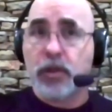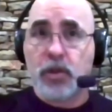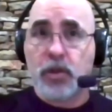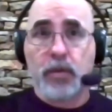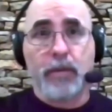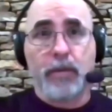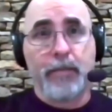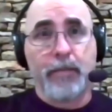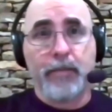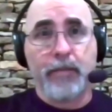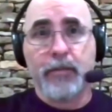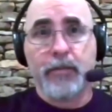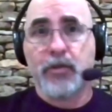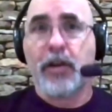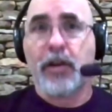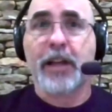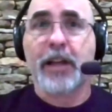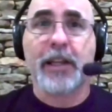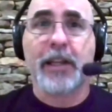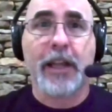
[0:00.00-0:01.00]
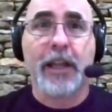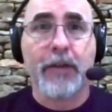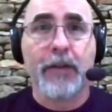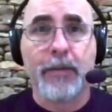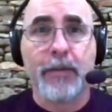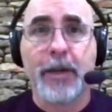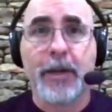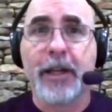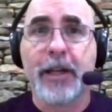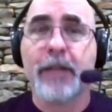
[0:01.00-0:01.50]
We're tracking
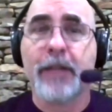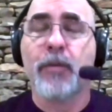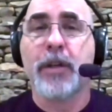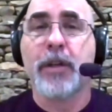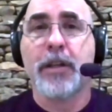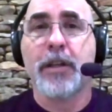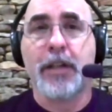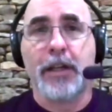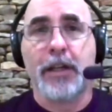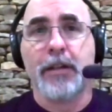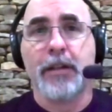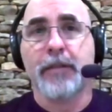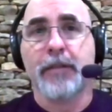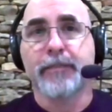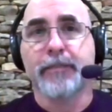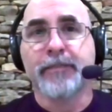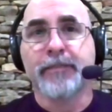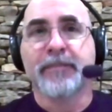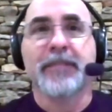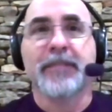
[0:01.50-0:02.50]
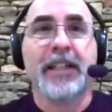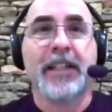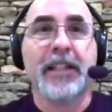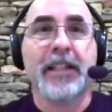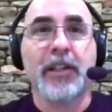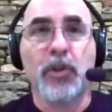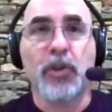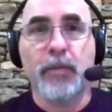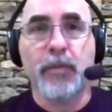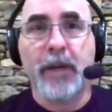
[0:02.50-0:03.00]
everybody. What do you need? I
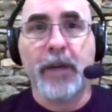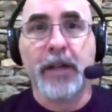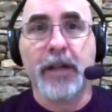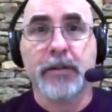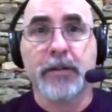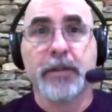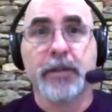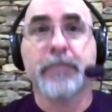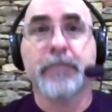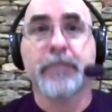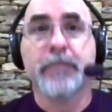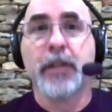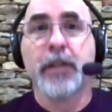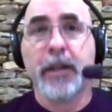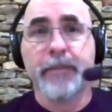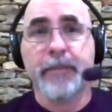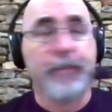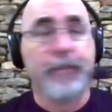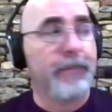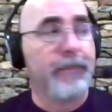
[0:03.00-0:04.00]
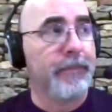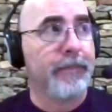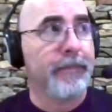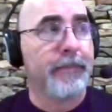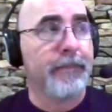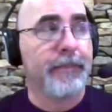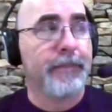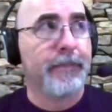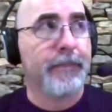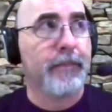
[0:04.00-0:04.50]
need a new belt. Okay.
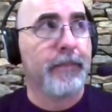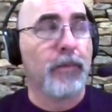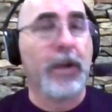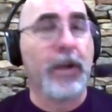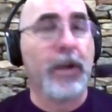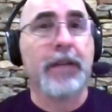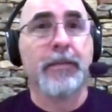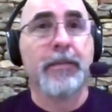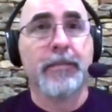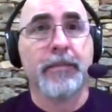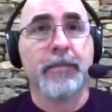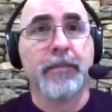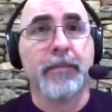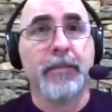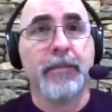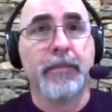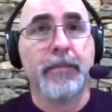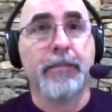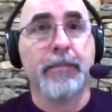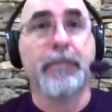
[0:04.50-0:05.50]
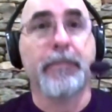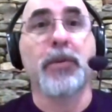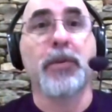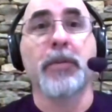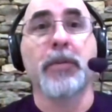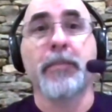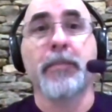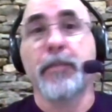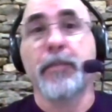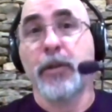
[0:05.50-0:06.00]
Wait
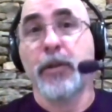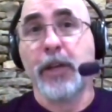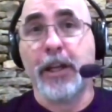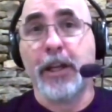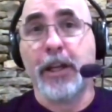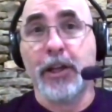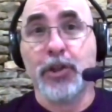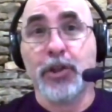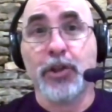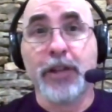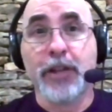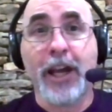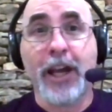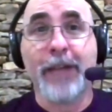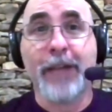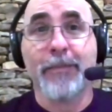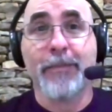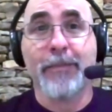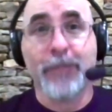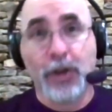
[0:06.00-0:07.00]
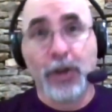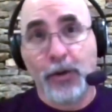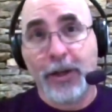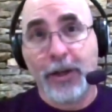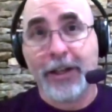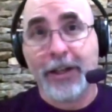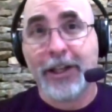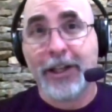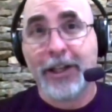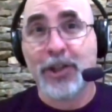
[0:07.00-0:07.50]
boom. Okay, here's your time. Go
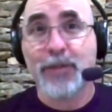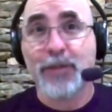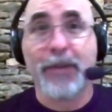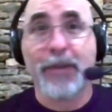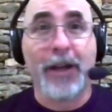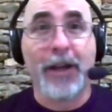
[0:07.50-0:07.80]
in, get your belt.